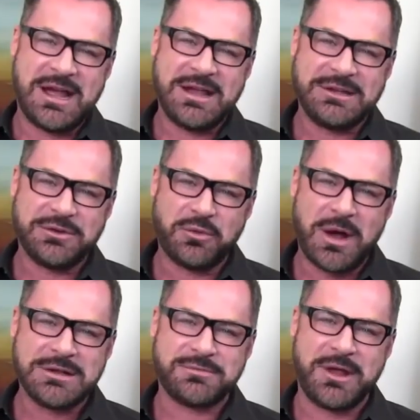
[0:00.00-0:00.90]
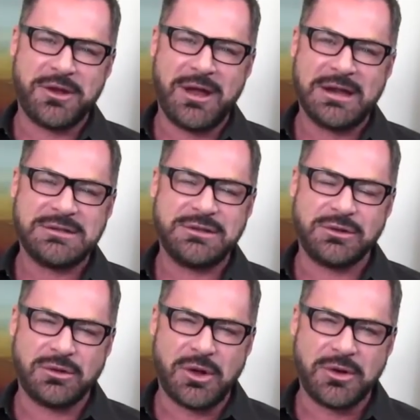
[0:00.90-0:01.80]
I get to watch my
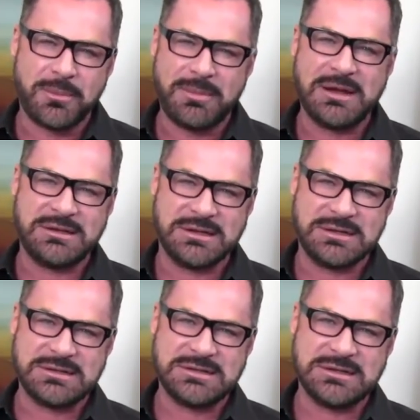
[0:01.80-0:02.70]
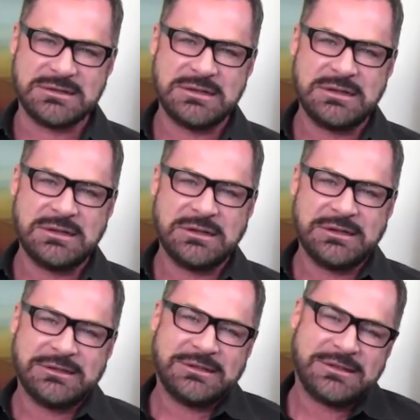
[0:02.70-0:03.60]
gratitude grow in abundance, and
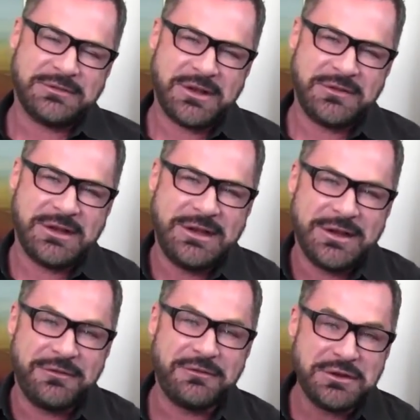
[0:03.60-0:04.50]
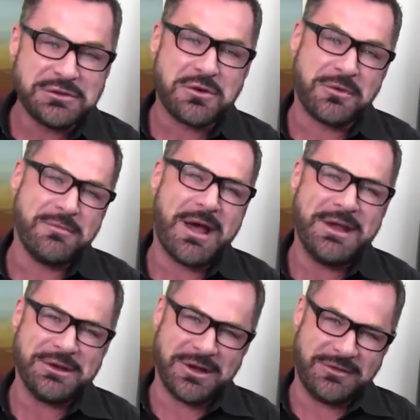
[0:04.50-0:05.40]
sometimes I need a visual
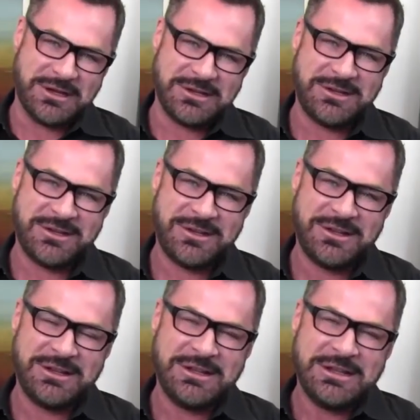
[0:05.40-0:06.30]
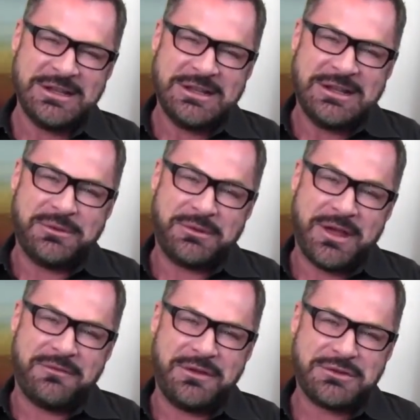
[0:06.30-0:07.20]
reminder of it. And
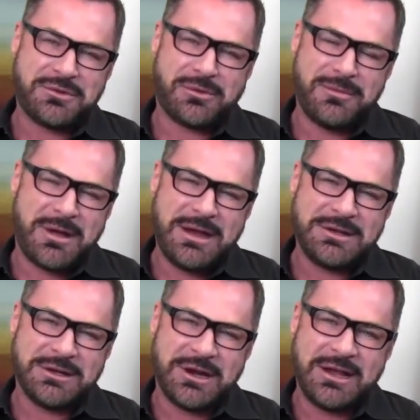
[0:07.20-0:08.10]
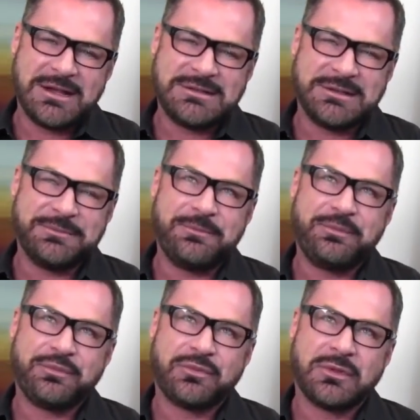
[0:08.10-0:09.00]
with that visual reminder, I get to
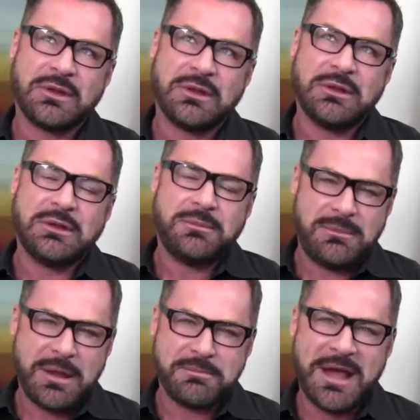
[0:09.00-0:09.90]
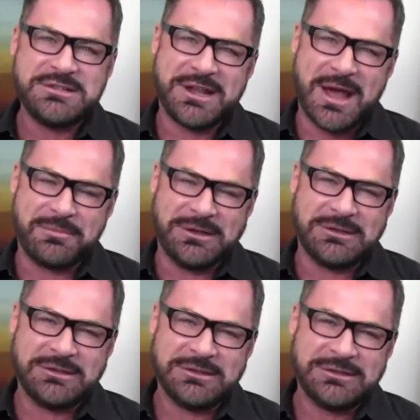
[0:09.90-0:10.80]
make magic happen.